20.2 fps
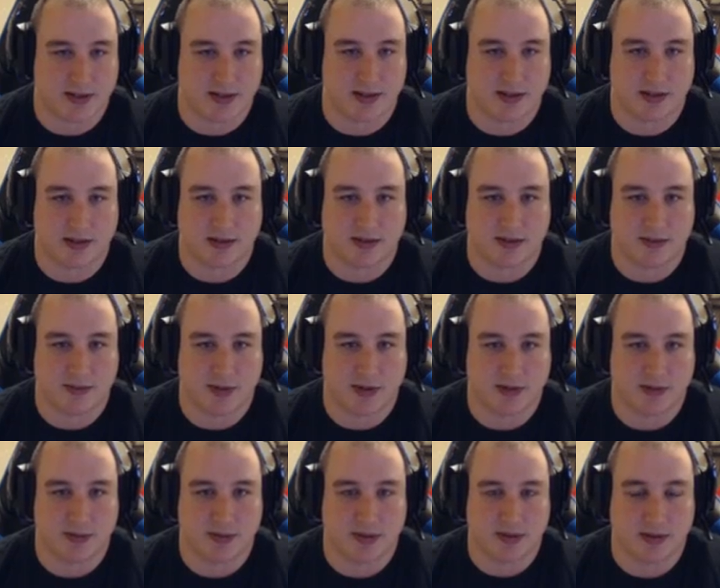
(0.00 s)
I think there's
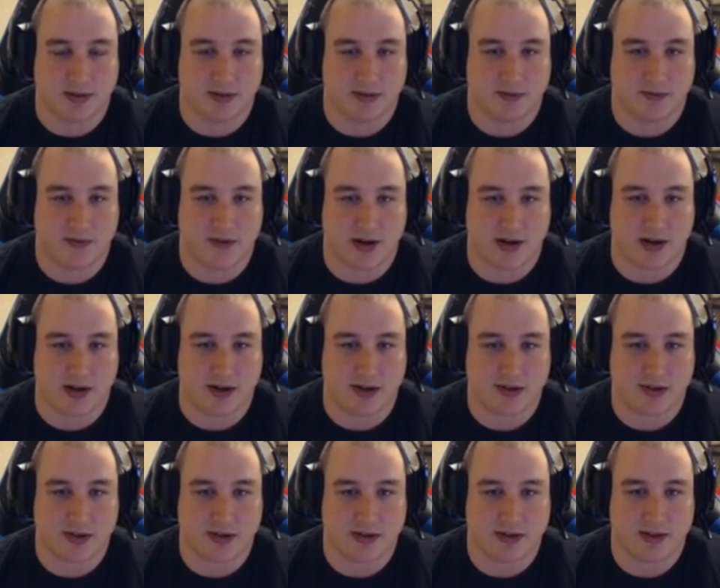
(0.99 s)
multiple
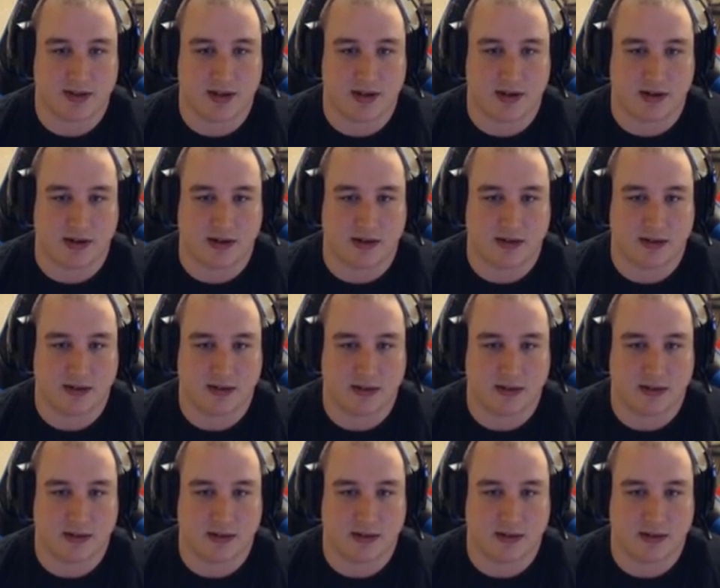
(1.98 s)
variations that are